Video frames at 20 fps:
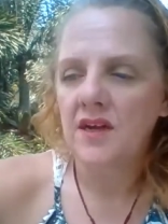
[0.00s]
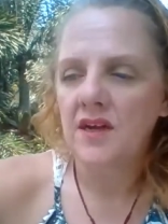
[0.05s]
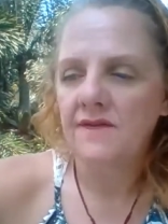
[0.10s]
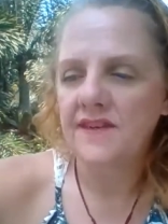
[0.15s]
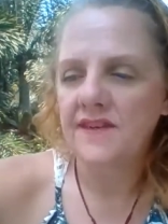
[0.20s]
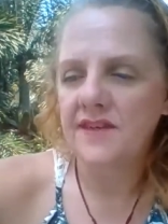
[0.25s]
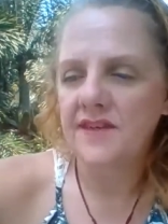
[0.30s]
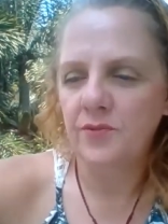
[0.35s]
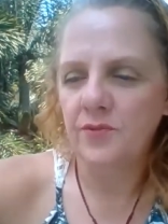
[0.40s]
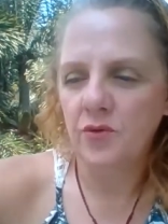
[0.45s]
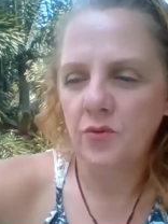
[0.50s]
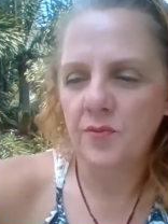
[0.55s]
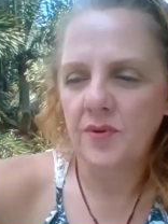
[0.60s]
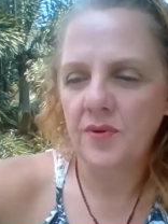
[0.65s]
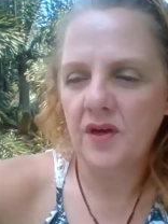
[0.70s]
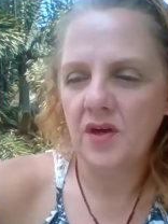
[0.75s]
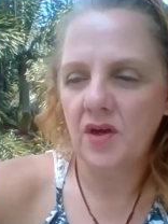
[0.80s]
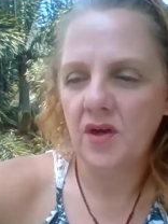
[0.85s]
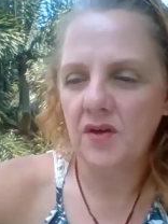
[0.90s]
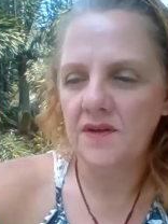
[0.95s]
visible,
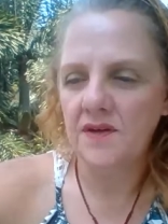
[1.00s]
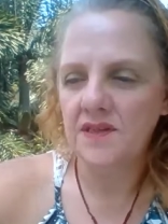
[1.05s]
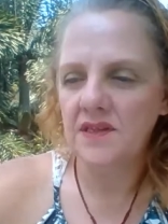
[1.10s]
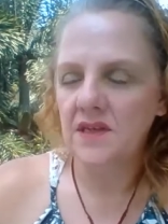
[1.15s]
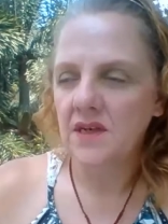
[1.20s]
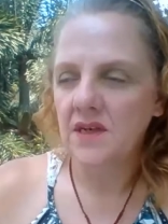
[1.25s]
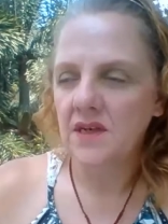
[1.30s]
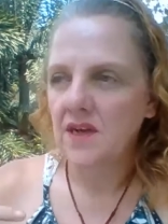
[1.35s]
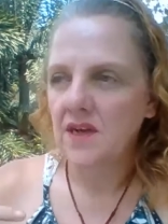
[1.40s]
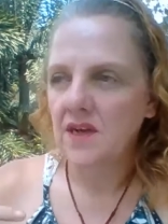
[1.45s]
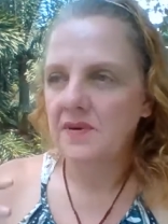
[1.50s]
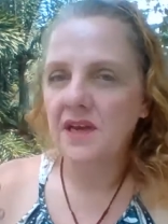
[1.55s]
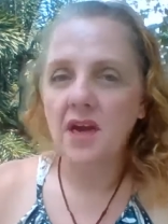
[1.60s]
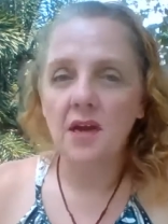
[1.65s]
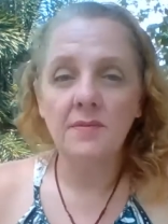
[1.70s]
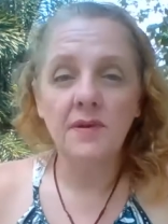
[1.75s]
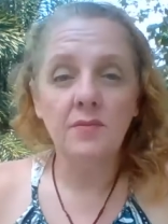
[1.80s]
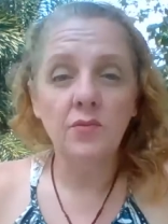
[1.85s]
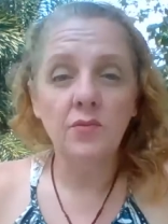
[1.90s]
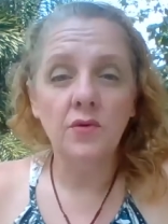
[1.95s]
because
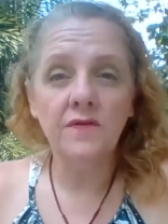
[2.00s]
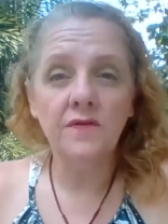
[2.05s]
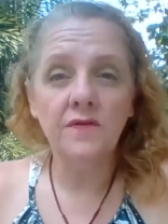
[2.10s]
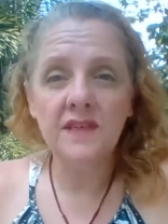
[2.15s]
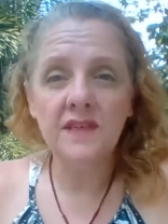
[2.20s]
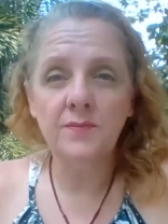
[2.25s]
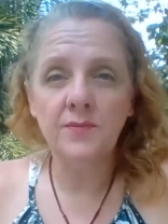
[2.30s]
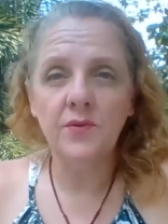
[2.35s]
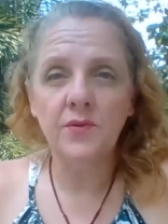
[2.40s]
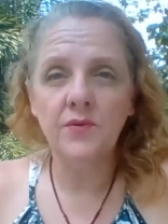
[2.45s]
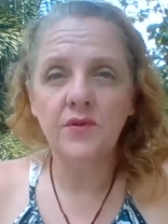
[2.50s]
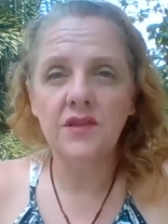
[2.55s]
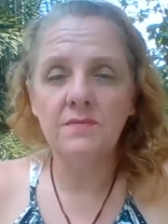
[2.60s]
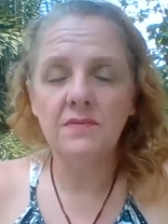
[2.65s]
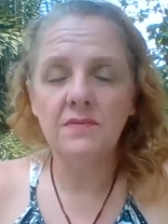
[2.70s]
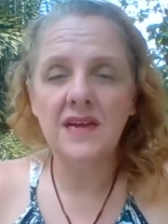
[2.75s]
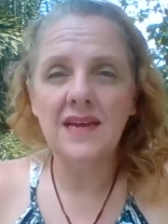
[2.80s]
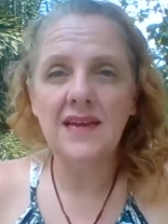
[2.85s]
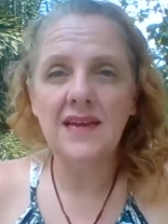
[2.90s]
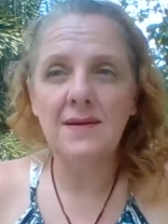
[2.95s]
becoming more visible to
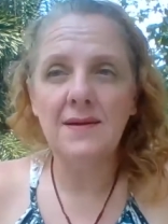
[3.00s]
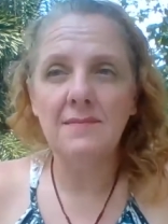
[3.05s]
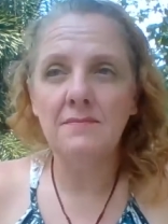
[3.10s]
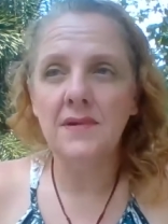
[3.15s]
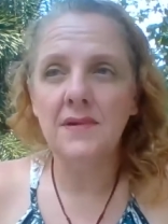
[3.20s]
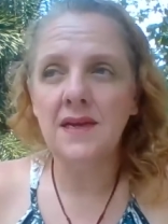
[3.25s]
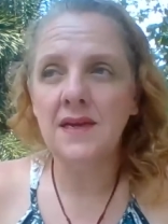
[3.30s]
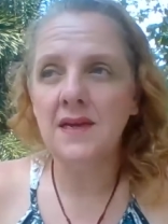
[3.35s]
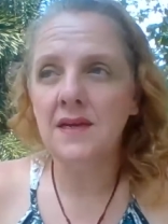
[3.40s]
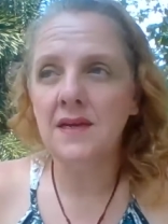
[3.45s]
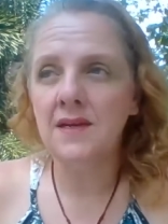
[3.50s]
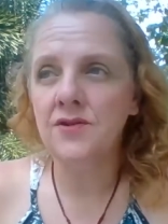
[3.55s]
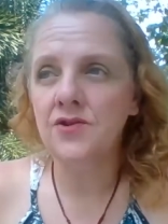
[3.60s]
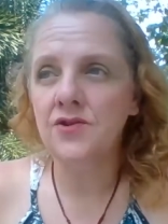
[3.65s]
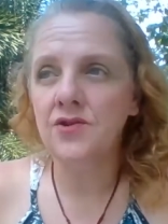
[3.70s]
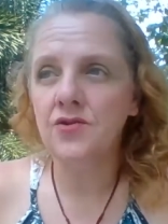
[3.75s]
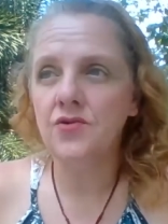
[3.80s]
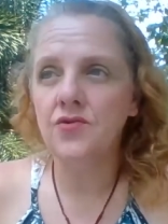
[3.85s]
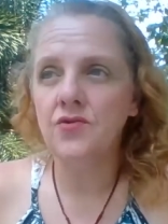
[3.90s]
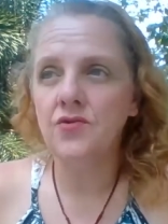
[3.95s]
me means